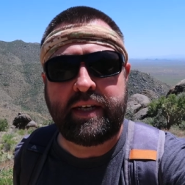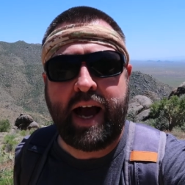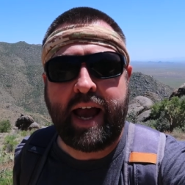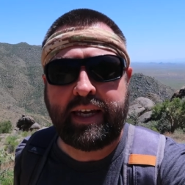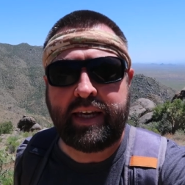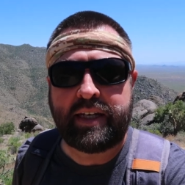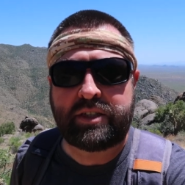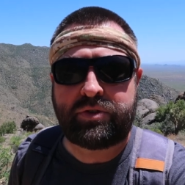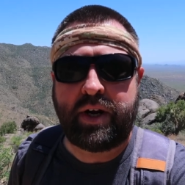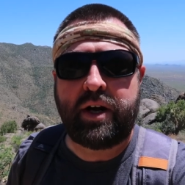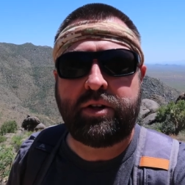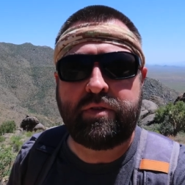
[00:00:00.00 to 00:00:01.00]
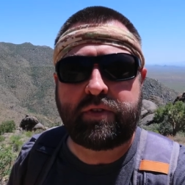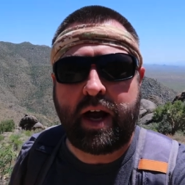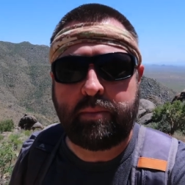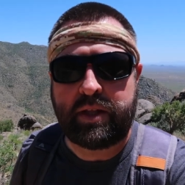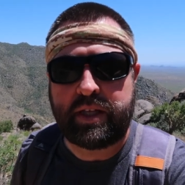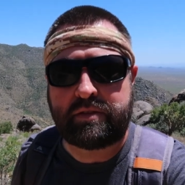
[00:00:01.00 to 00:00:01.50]
in hiking this trail and you've
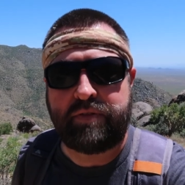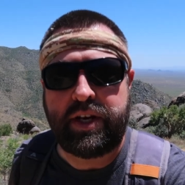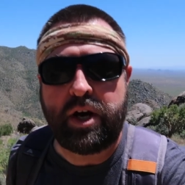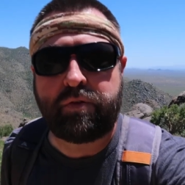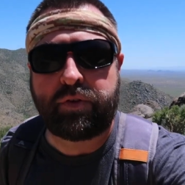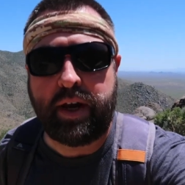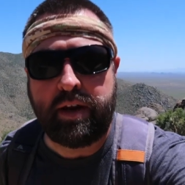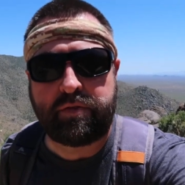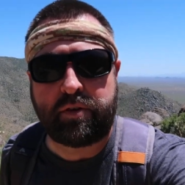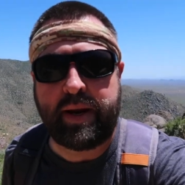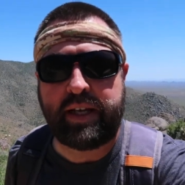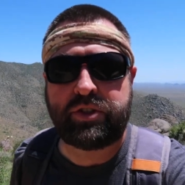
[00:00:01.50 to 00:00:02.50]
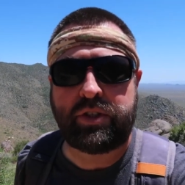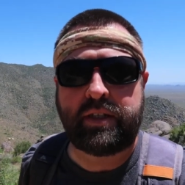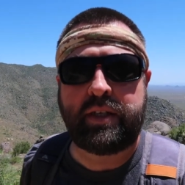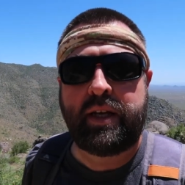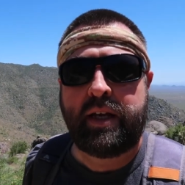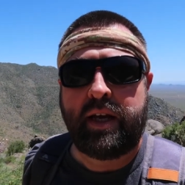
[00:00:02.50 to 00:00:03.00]
come to this video for
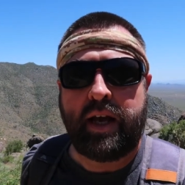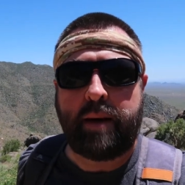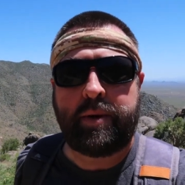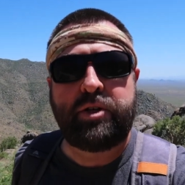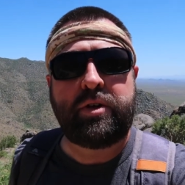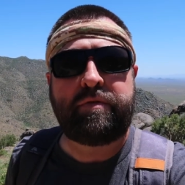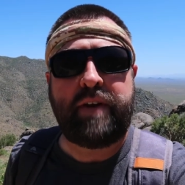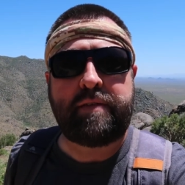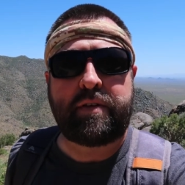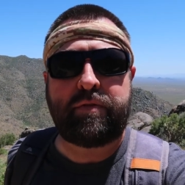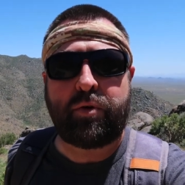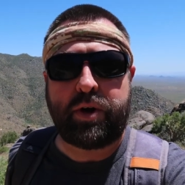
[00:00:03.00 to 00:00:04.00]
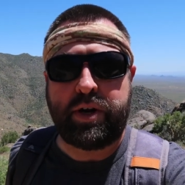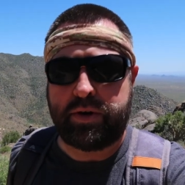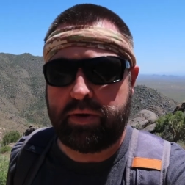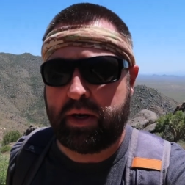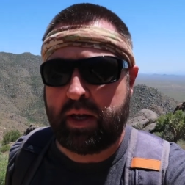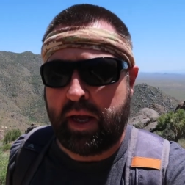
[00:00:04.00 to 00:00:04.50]
information, I'm gonna do a favor for
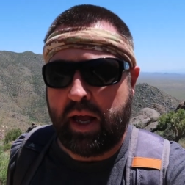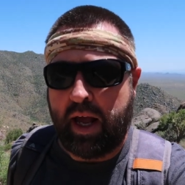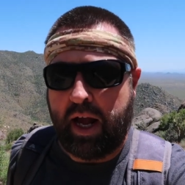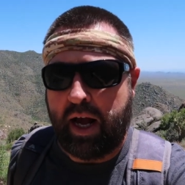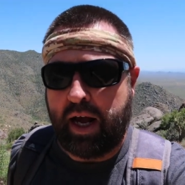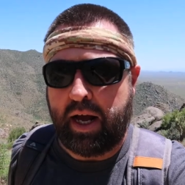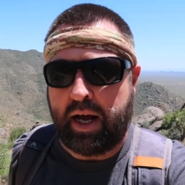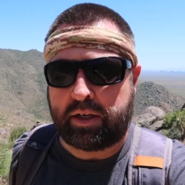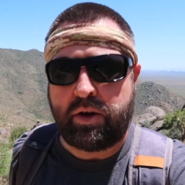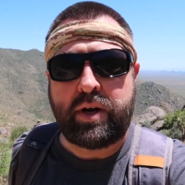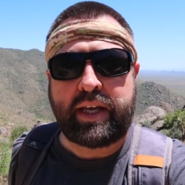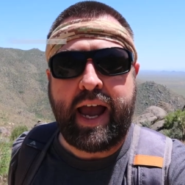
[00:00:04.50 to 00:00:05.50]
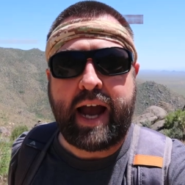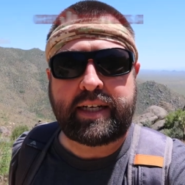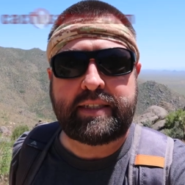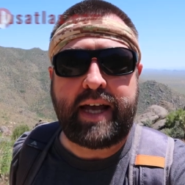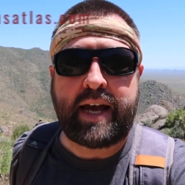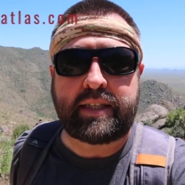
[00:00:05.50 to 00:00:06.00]
you. Go to
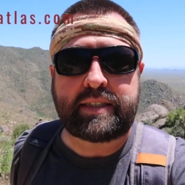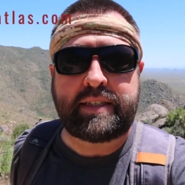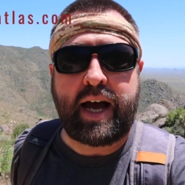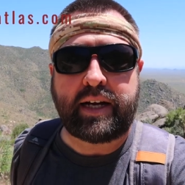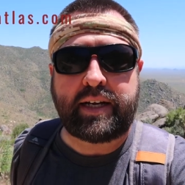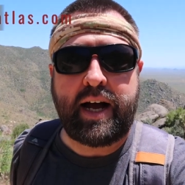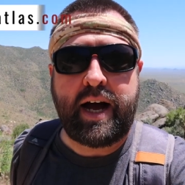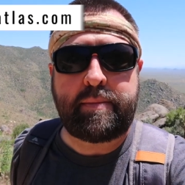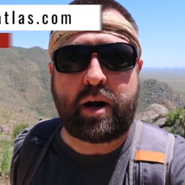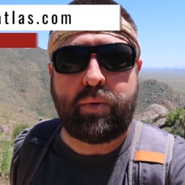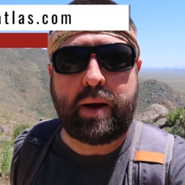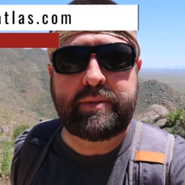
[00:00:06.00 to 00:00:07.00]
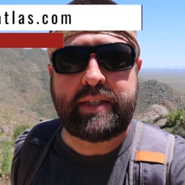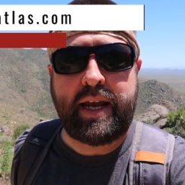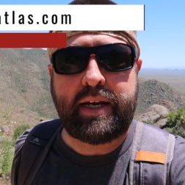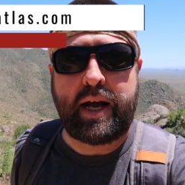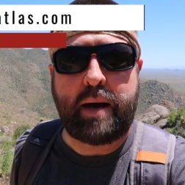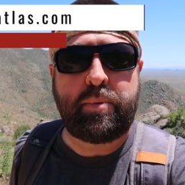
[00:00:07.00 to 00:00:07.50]
cactusatlas.com, our
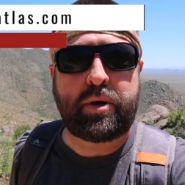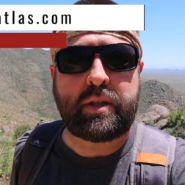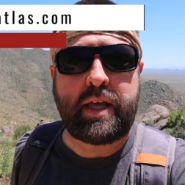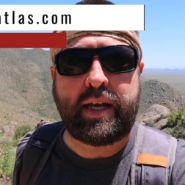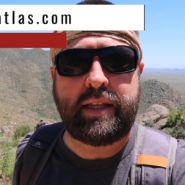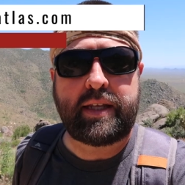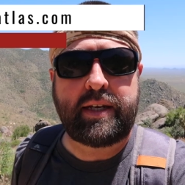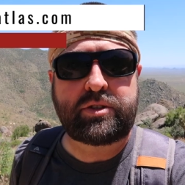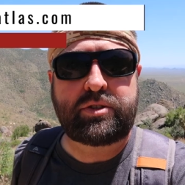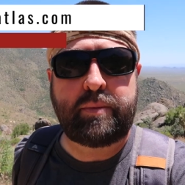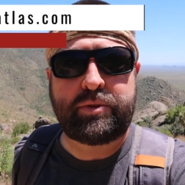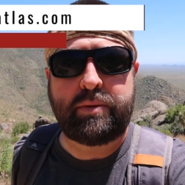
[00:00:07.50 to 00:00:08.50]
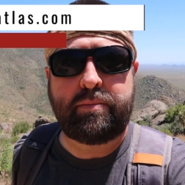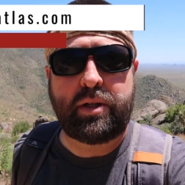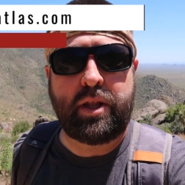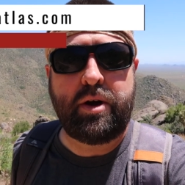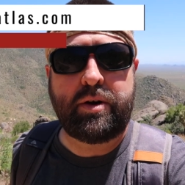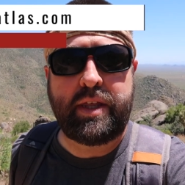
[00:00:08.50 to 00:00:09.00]
website. I'll put a link in the description
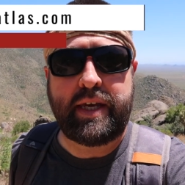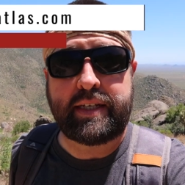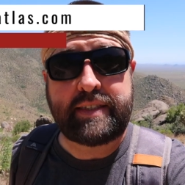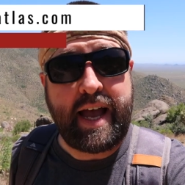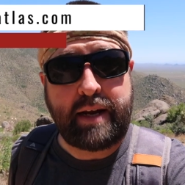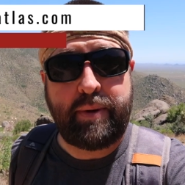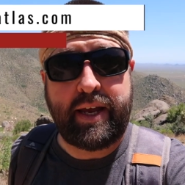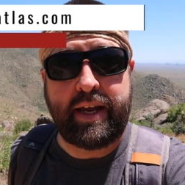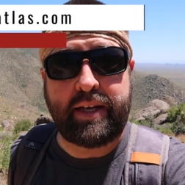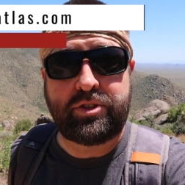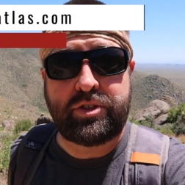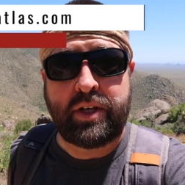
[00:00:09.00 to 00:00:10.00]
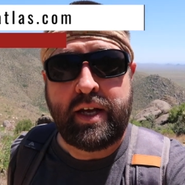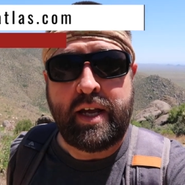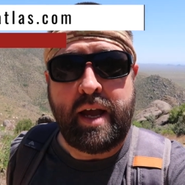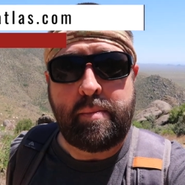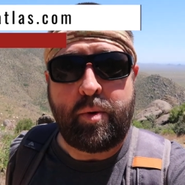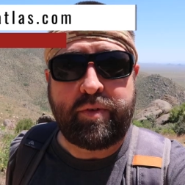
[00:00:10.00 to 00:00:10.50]
below to the exact page,
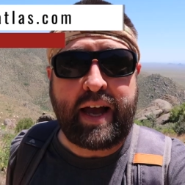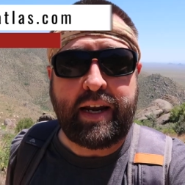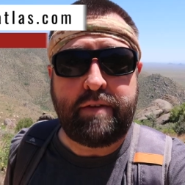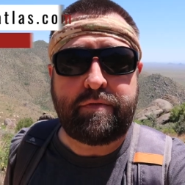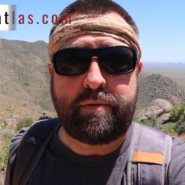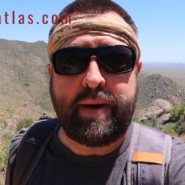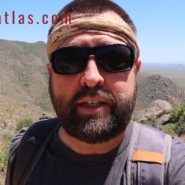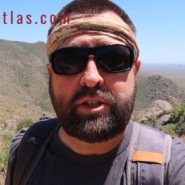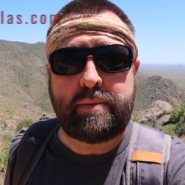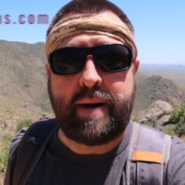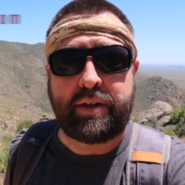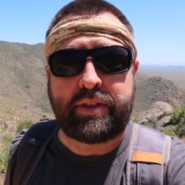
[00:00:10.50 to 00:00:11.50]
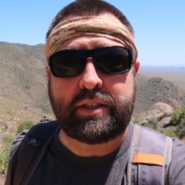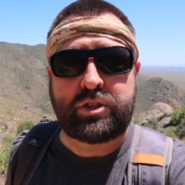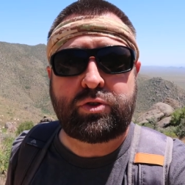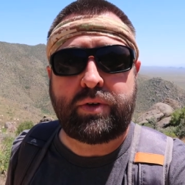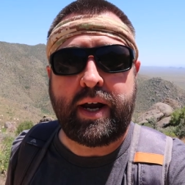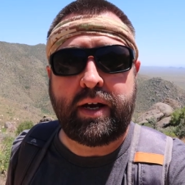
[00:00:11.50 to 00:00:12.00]
but we've got information about this
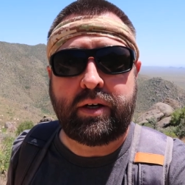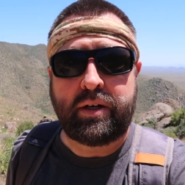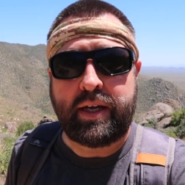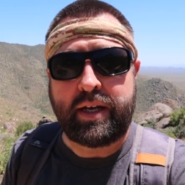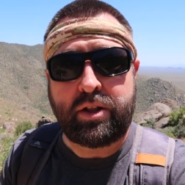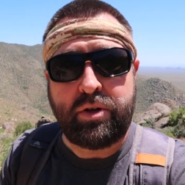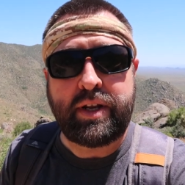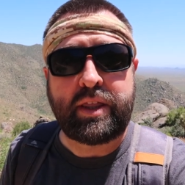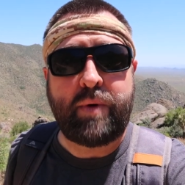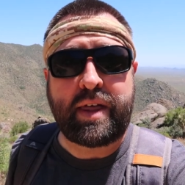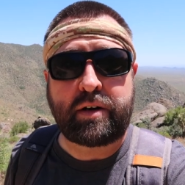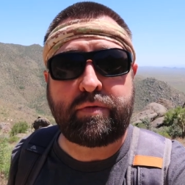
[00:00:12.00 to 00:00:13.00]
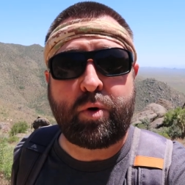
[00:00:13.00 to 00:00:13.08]
trail, including the weather